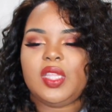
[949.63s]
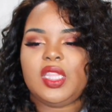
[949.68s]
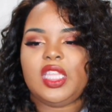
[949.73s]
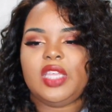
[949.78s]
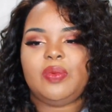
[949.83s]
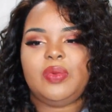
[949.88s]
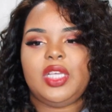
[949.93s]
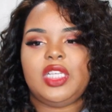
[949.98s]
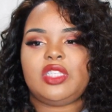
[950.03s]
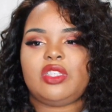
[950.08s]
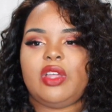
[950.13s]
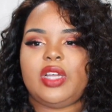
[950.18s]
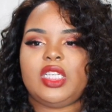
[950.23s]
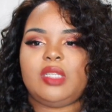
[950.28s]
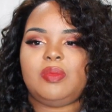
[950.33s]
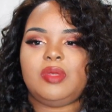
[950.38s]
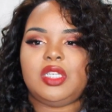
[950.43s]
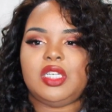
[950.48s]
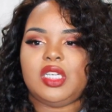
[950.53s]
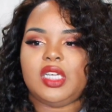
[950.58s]
And then when he
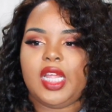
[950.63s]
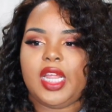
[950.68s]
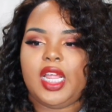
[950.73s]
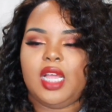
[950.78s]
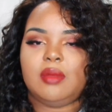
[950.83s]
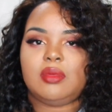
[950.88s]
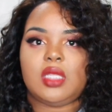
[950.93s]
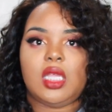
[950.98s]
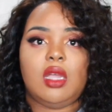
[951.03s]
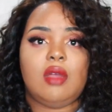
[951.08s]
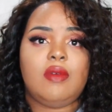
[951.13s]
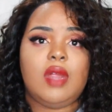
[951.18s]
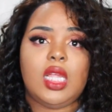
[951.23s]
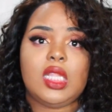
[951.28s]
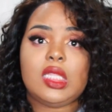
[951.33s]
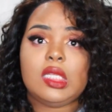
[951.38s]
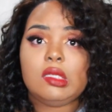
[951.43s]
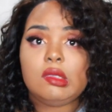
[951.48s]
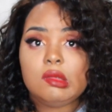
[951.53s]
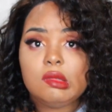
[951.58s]
started spending the night, I was like, all
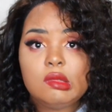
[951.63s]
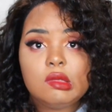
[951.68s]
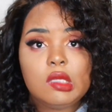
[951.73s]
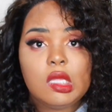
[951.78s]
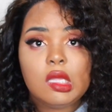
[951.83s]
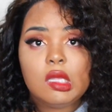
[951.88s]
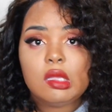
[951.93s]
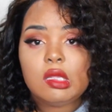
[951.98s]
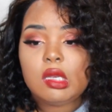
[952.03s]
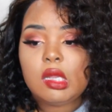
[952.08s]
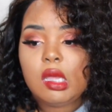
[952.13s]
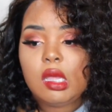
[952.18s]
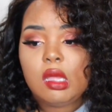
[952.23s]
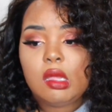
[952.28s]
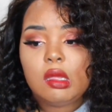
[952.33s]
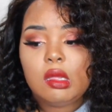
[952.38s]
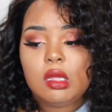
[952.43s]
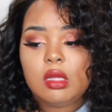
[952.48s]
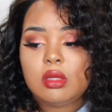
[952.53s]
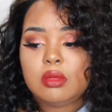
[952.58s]
right, this is getting
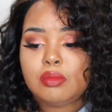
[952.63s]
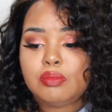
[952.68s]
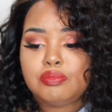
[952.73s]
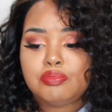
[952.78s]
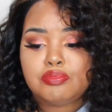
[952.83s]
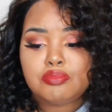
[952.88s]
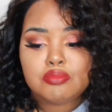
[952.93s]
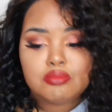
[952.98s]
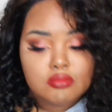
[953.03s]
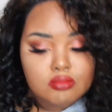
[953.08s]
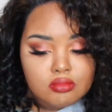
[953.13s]
um